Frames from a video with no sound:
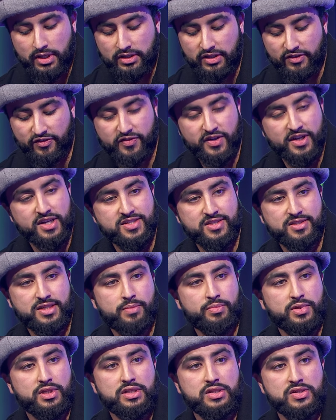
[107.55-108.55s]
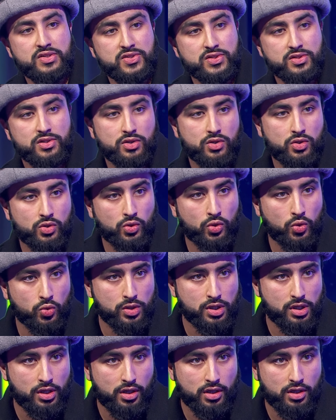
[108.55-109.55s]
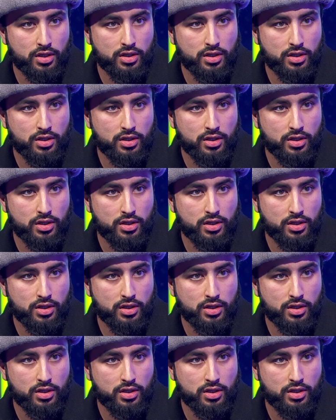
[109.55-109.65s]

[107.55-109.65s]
the first step is kul,